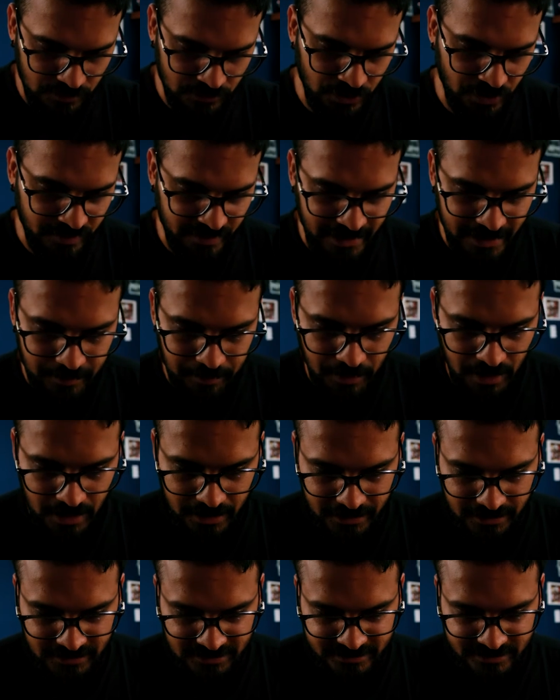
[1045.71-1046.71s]
the red
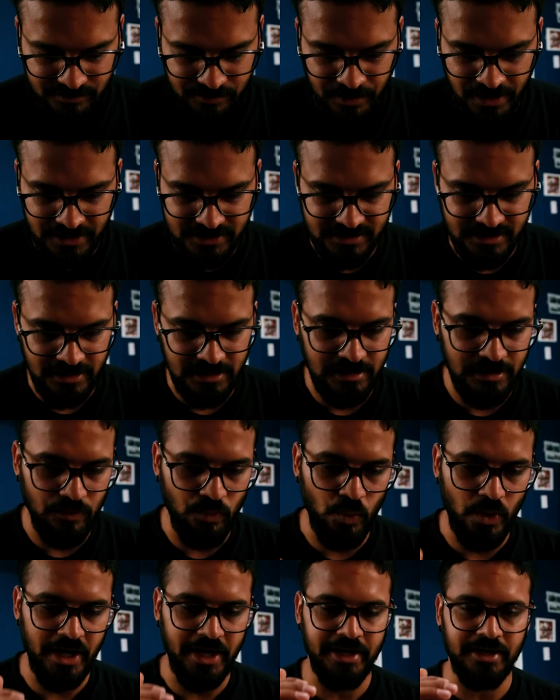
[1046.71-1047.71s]
part is basically
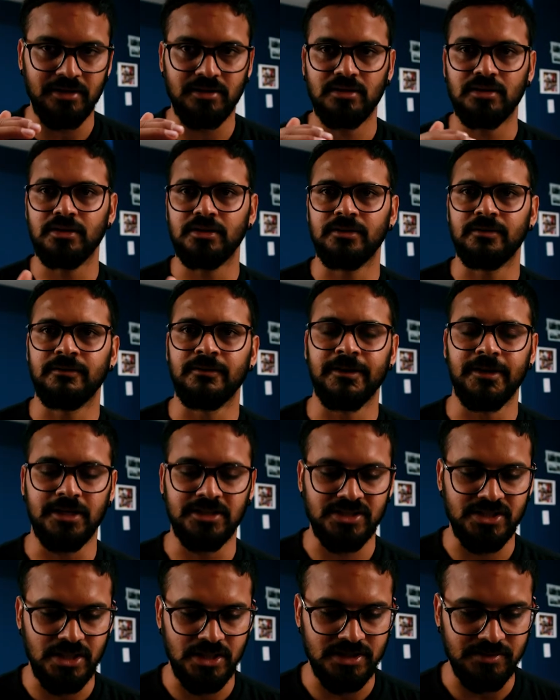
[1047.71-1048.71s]
where the
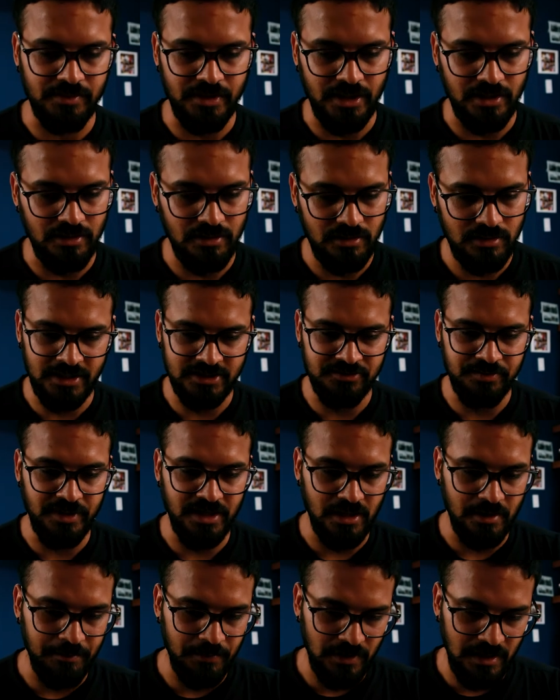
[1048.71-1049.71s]
adjustment is
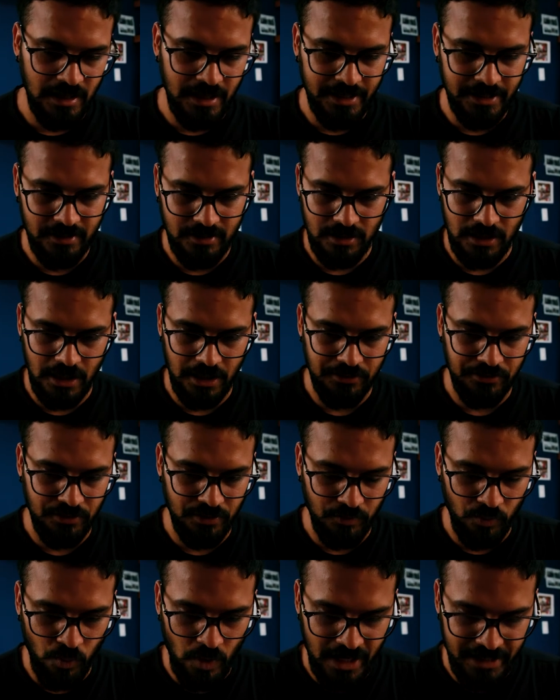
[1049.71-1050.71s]
being applied, and the
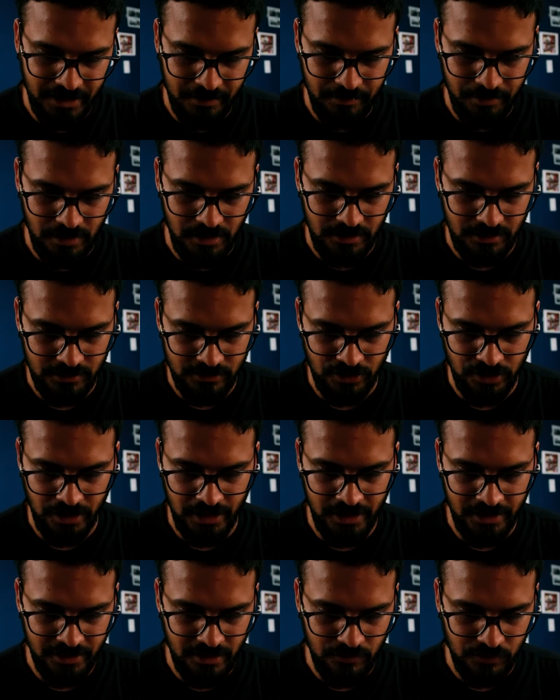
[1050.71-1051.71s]
white part, the
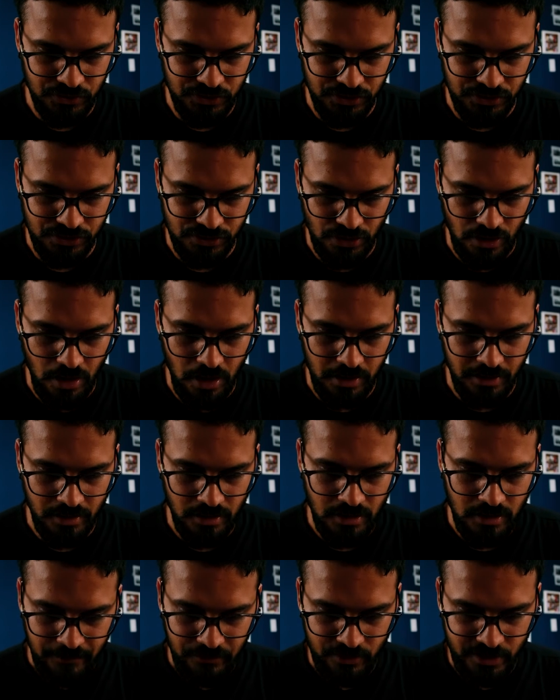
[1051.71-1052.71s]
area which is not
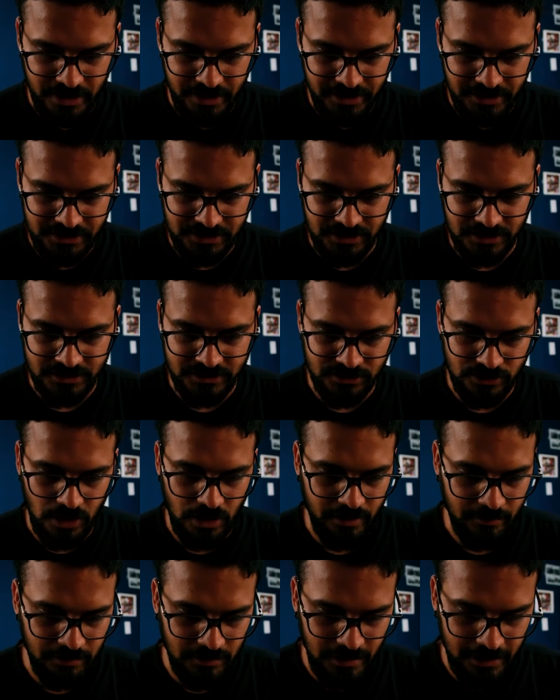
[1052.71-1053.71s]
reddish, is
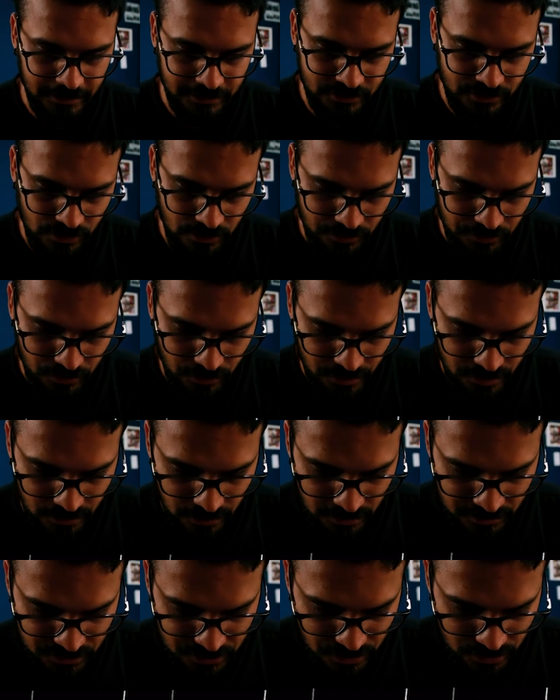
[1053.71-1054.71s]
not applied. So you can
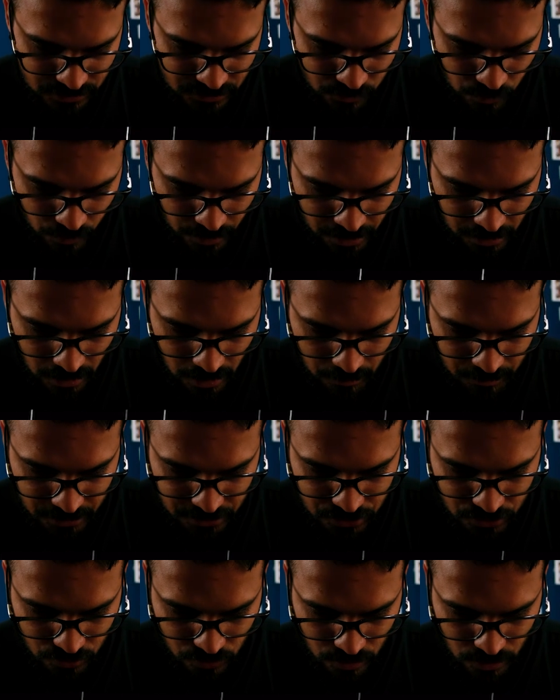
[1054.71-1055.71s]
adjust where how
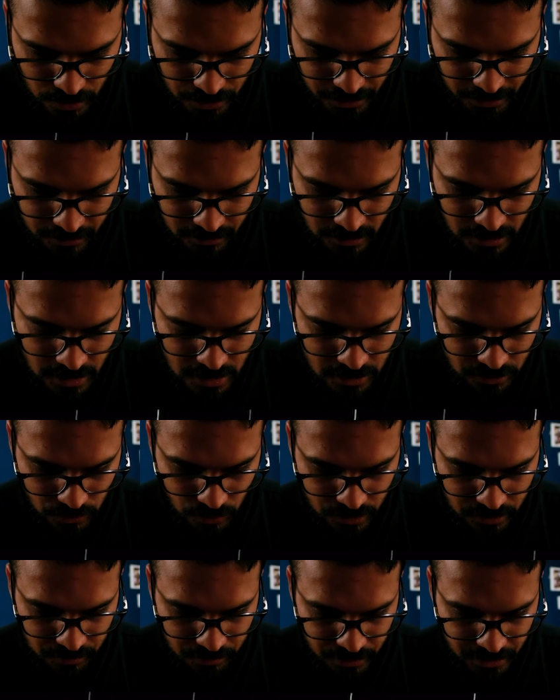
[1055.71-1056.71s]
much you want it. You
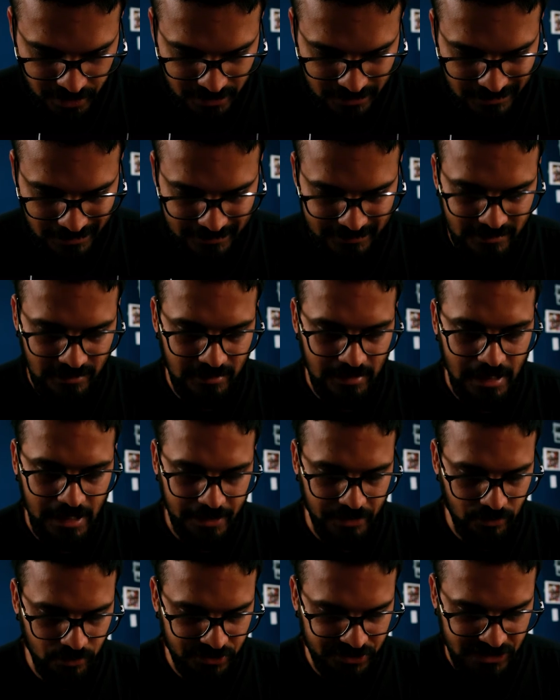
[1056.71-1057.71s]
can bring like the
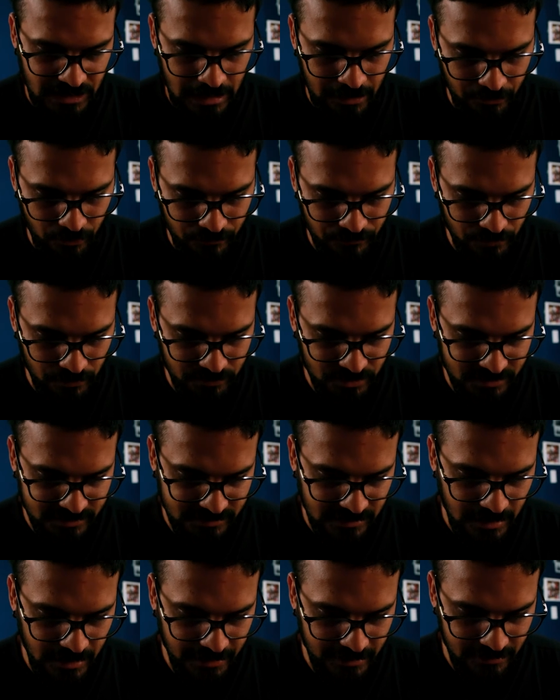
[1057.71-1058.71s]
light or shadow from the
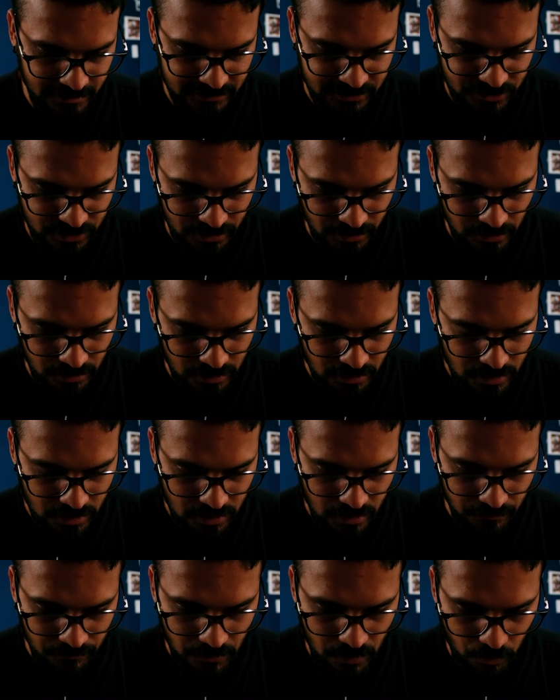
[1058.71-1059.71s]
side. Let's say
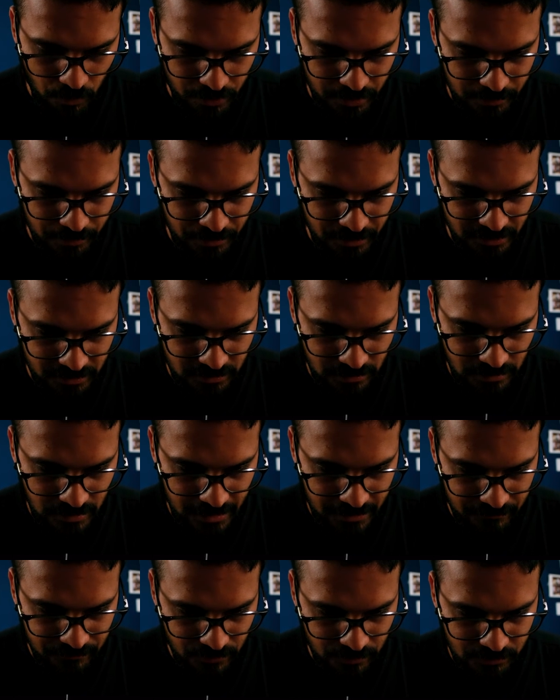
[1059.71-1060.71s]
if I want to bring the
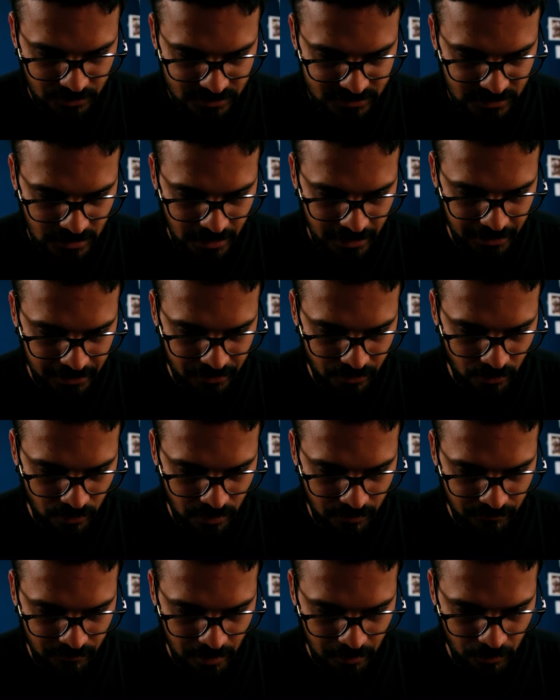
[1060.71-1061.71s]
light from the side, or
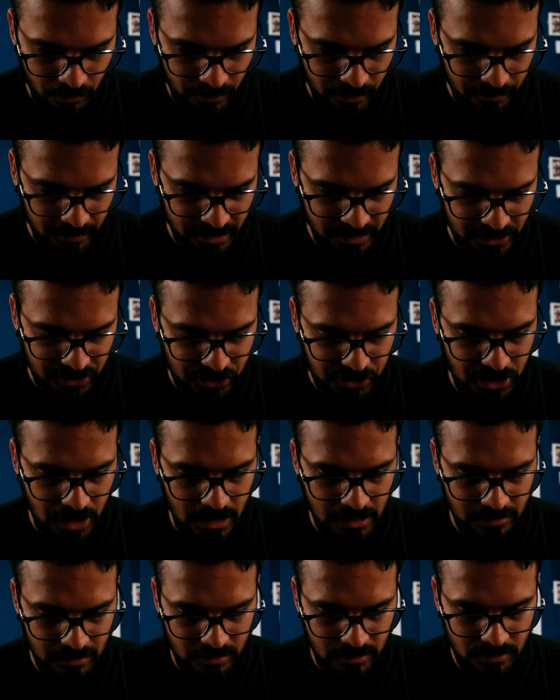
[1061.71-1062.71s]
if I want to make it
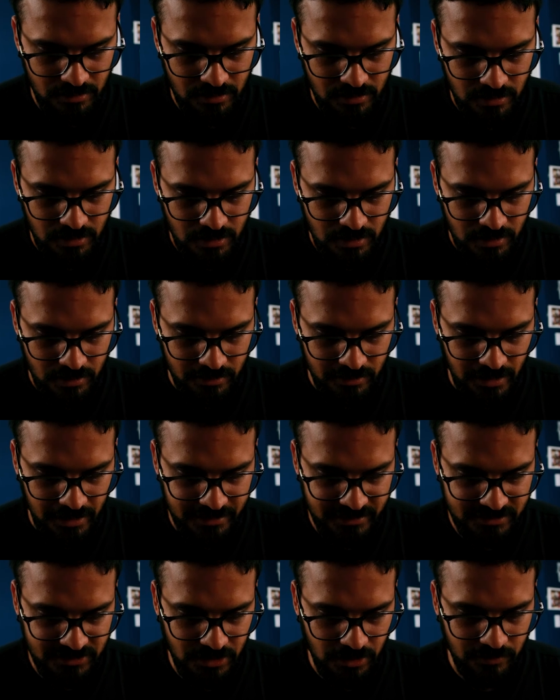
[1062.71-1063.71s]
darker, that
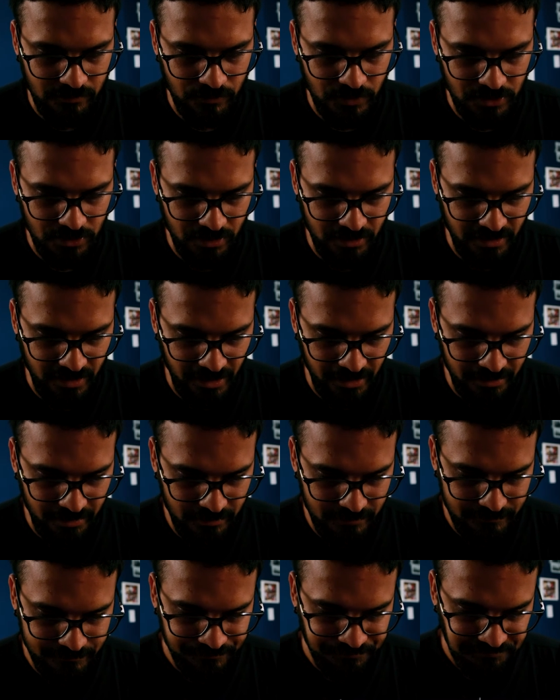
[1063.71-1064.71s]
is done with the
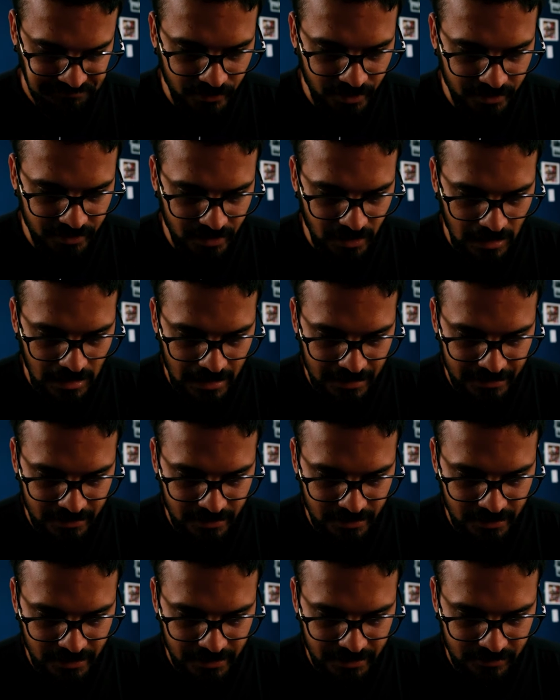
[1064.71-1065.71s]
gradient. Then the
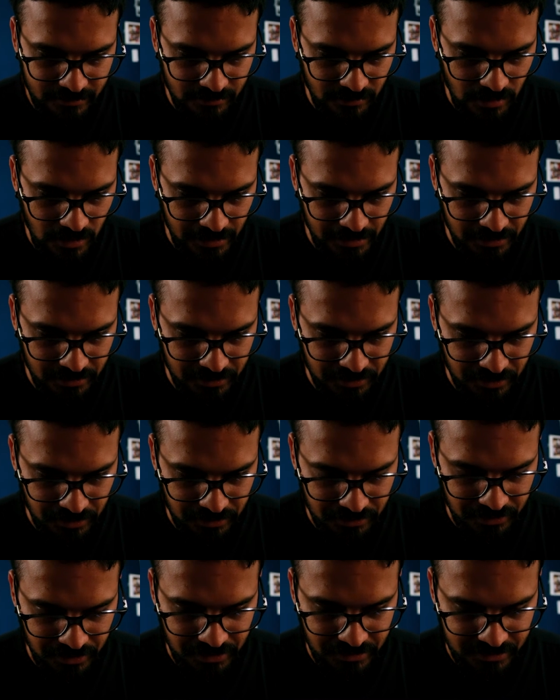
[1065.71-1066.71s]
highlight, I can
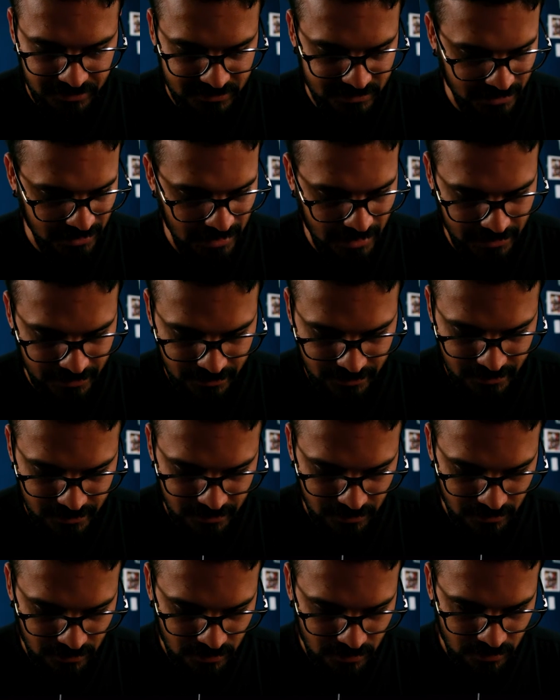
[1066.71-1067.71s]
decrease the highlight
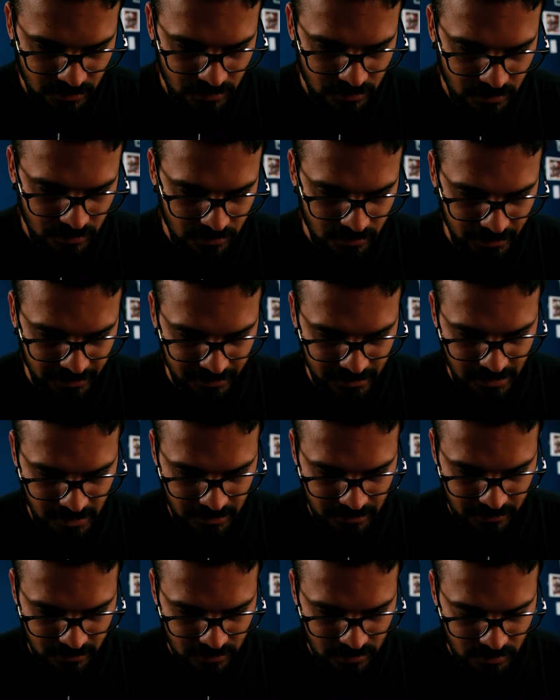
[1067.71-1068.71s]
like
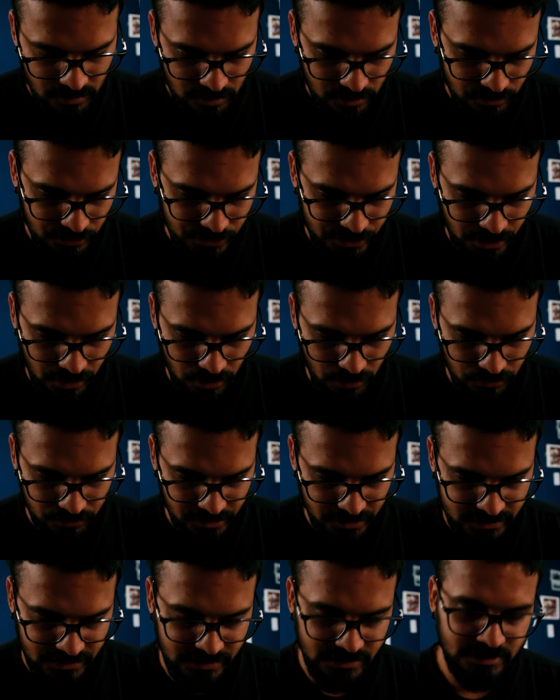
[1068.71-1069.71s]
that. So
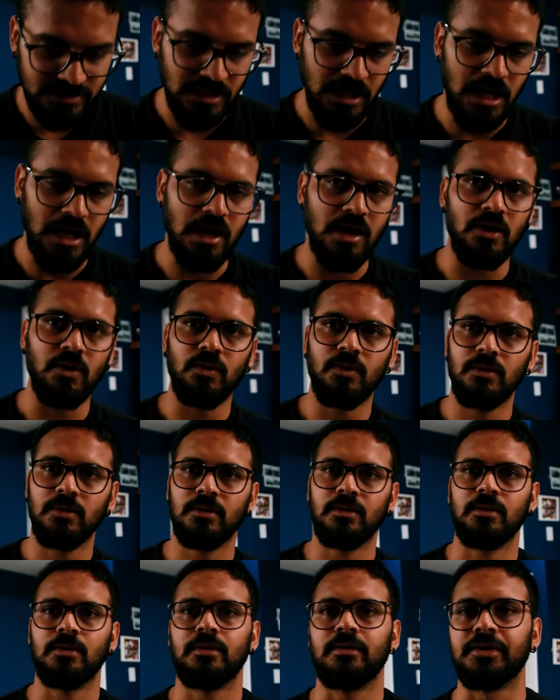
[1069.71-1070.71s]
this is how
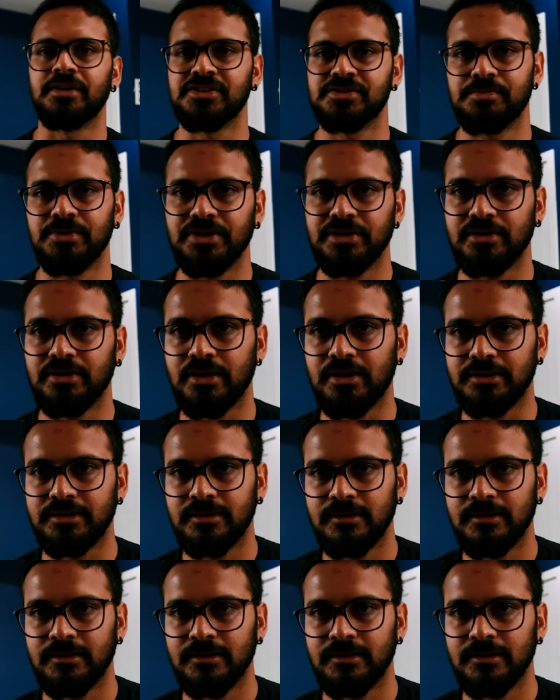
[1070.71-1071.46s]
it's been done.